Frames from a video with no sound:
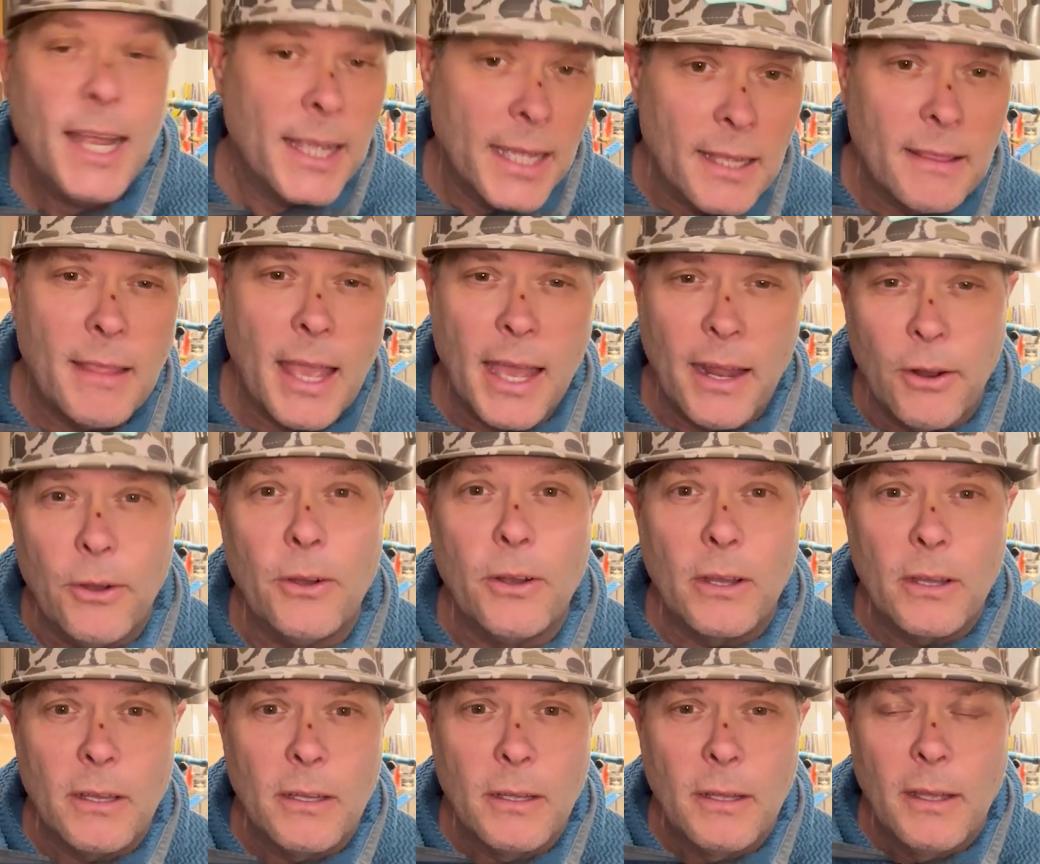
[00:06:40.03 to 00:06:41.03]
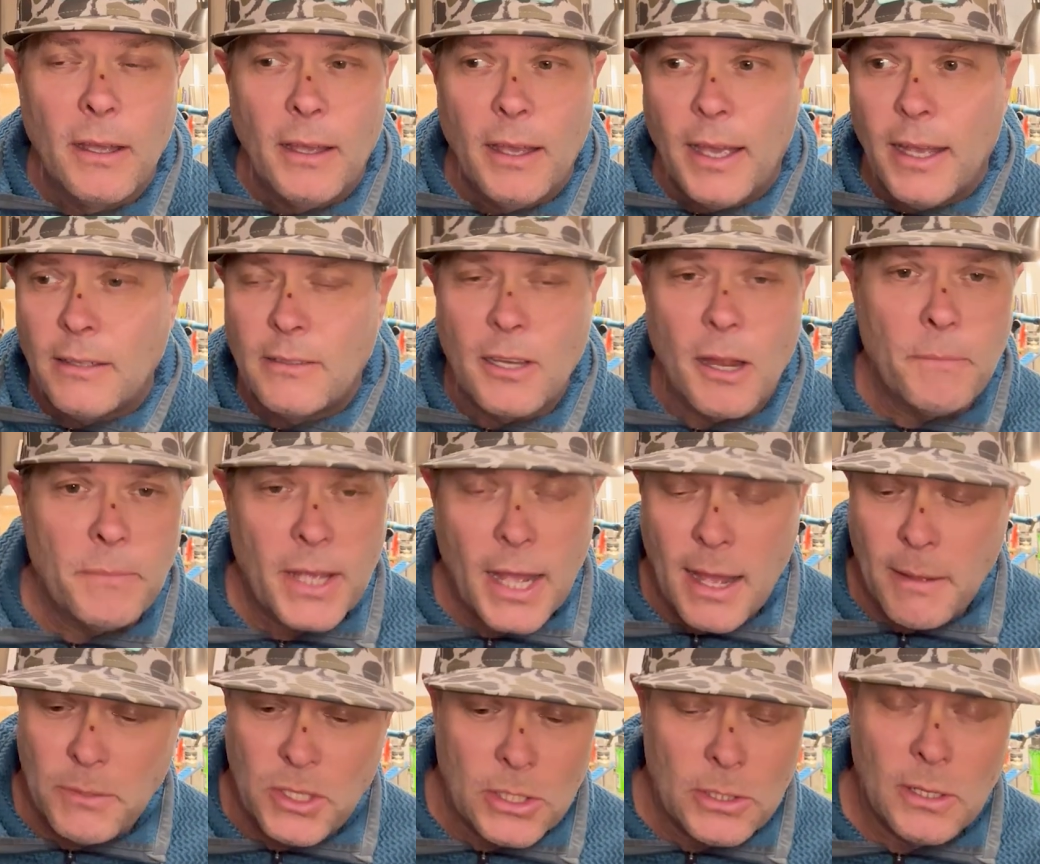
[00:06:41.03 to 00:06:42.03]
get that hook, and
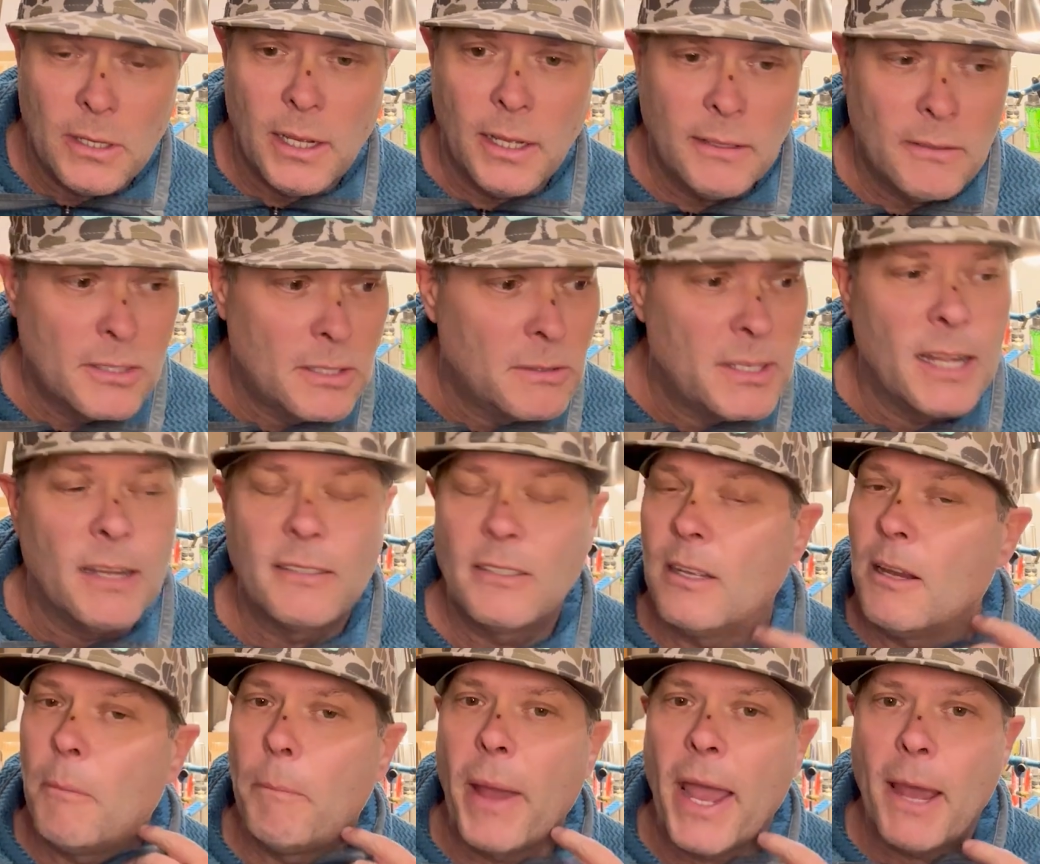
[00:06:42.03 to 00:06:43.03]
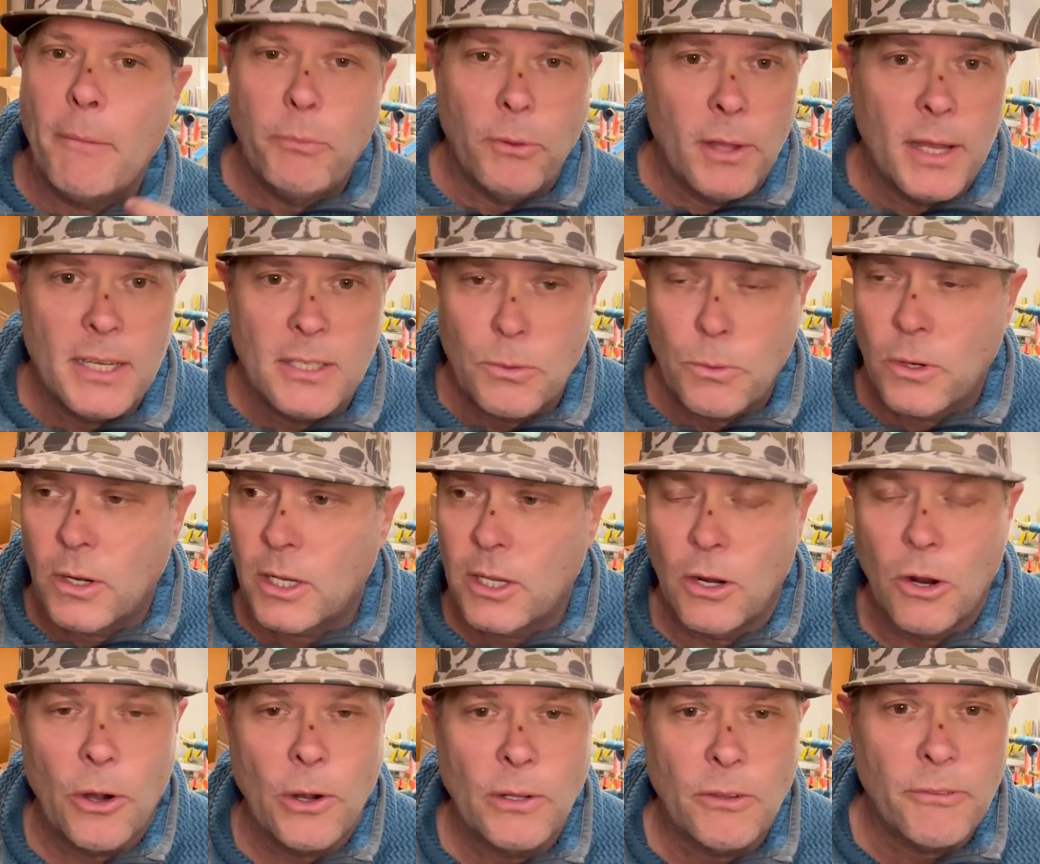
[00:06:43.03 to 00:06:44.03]
sometimes it's in a bad place where it could
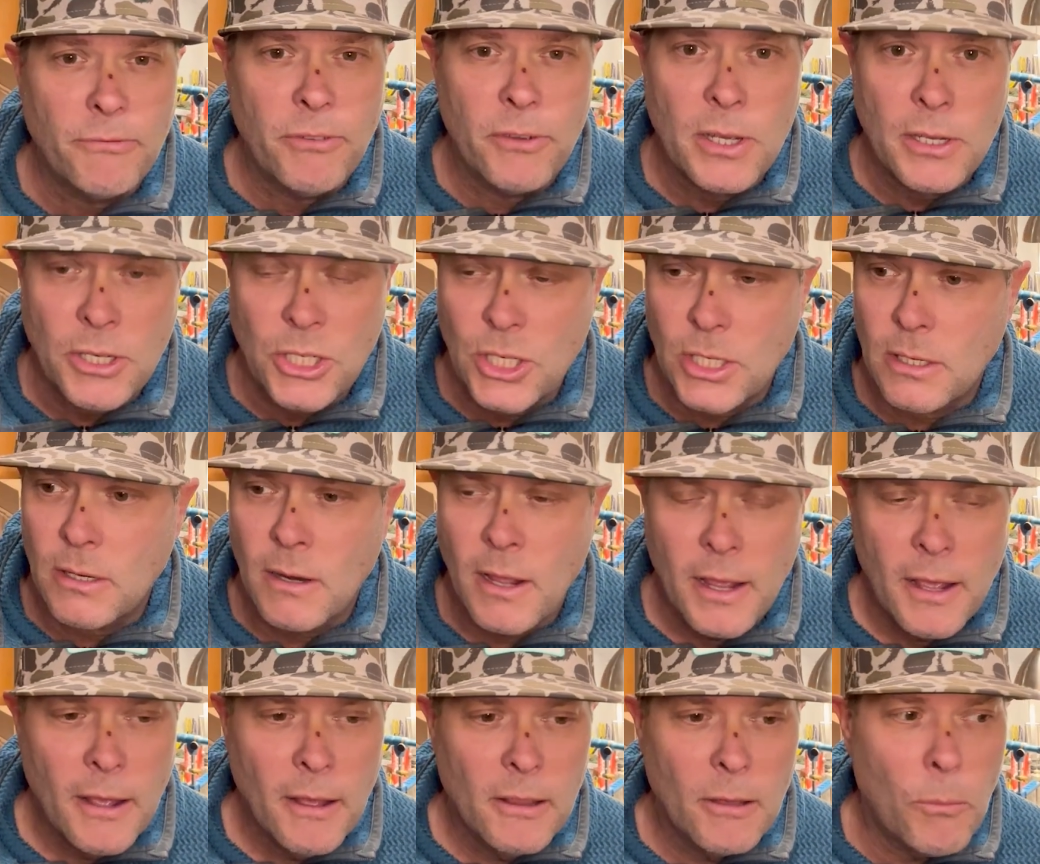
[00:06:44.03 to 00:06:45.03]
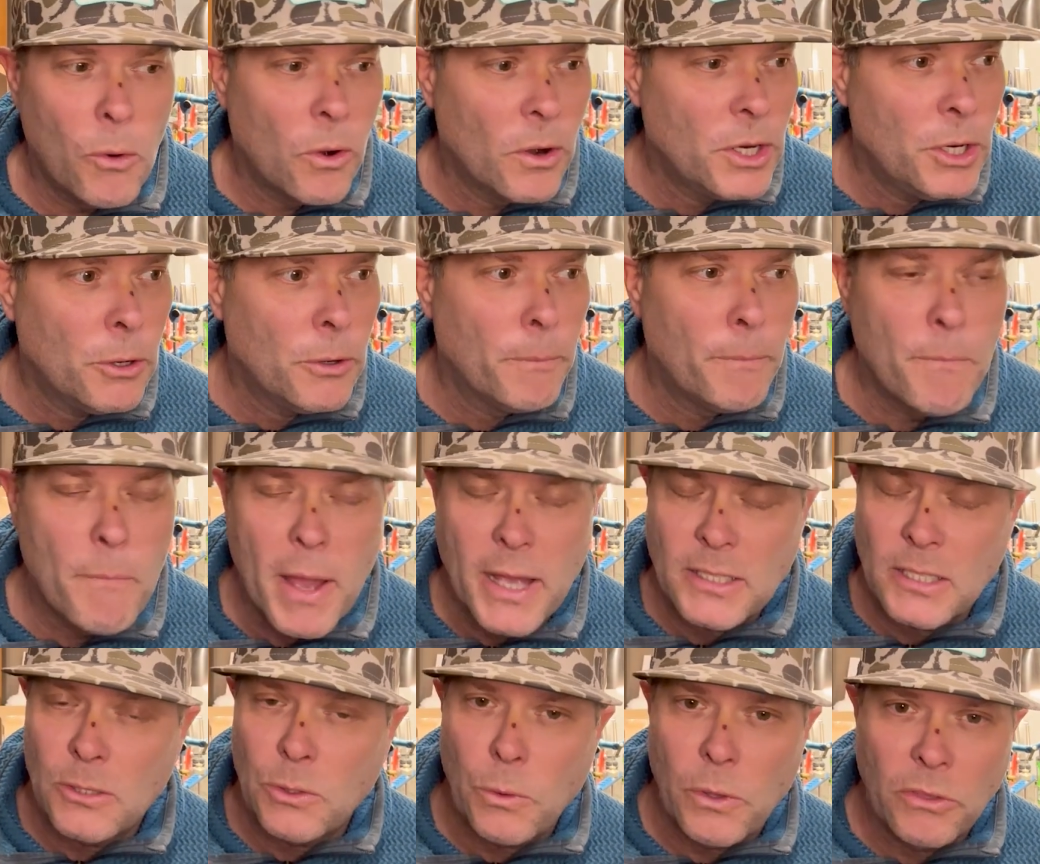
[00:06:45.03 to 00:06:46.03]
hurt the fish, and the more you're
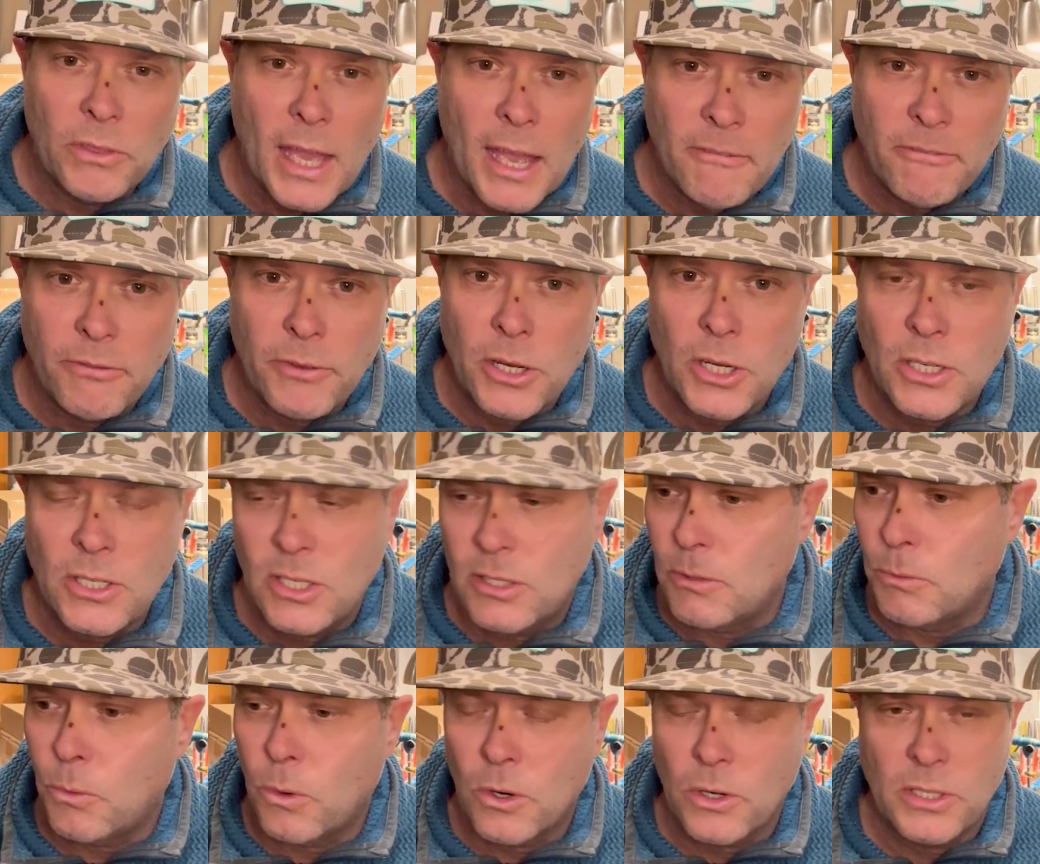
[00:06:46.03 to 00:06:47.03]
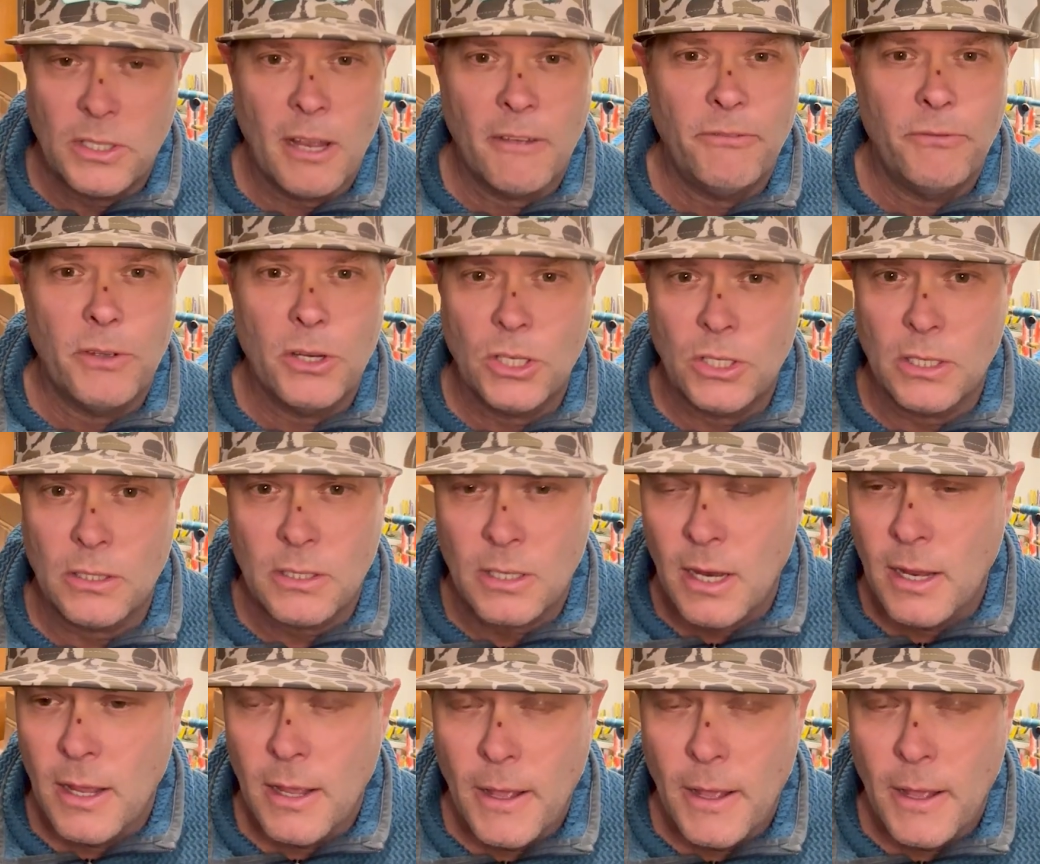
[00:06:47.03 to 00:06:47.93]
messing with that fish, the worse that fish is